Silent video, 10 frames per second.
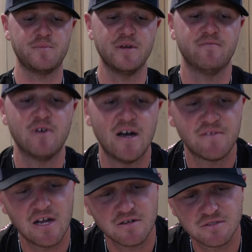spend
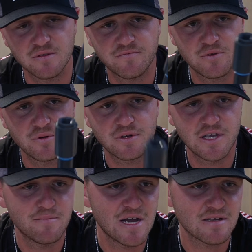$5 on fuel to
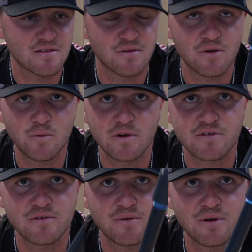get back to the hardware
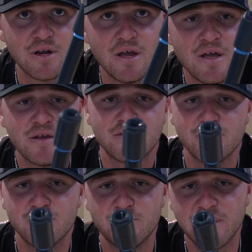store
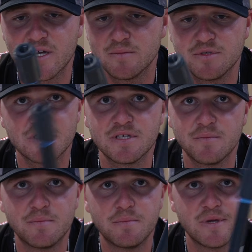to pick up just a
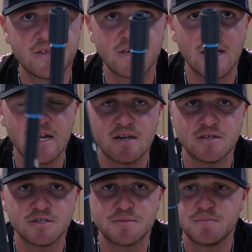piece of
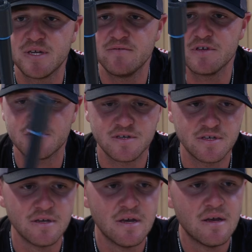8-inch
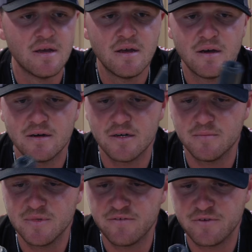PVC
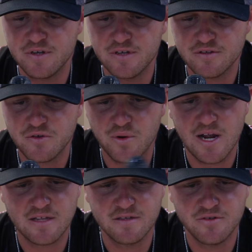if it is
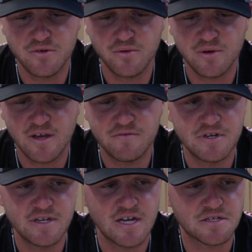cracked and you don't have
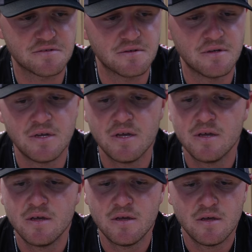any extra.
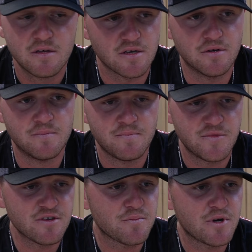So
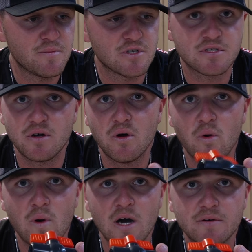this is pretty much the
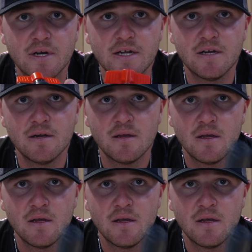whole wand right here.